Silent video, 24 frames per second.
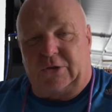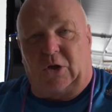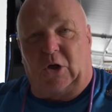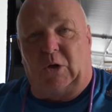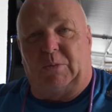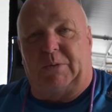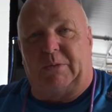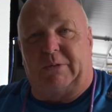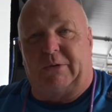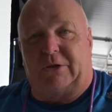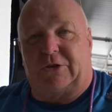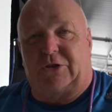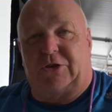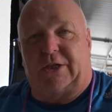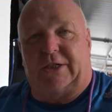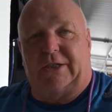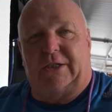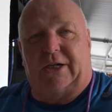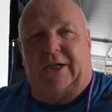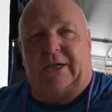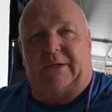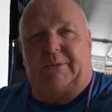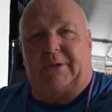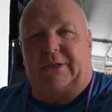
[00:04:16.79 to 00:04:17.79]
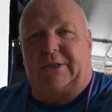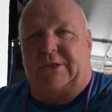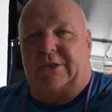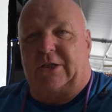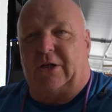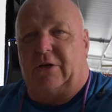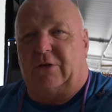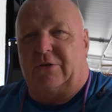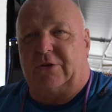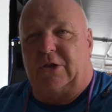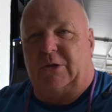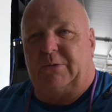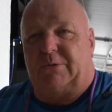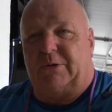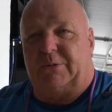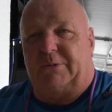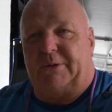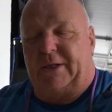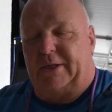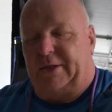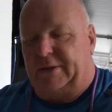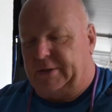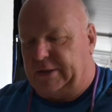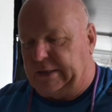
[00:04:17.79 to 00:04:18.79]
so I hope I'm not treading on anybody's toes. I hope
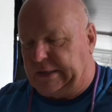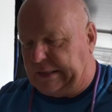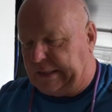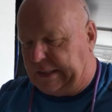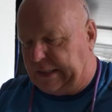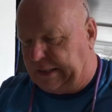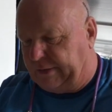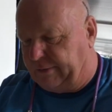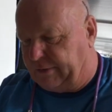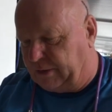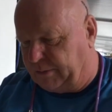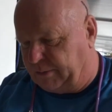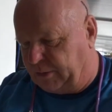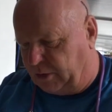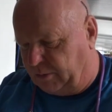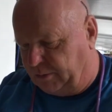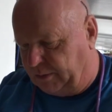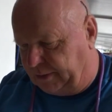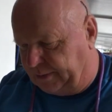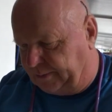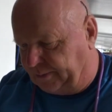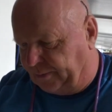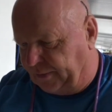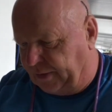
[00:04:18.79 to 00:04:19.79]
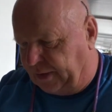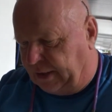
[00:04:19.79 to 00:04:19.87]
nobody else is live at the moment.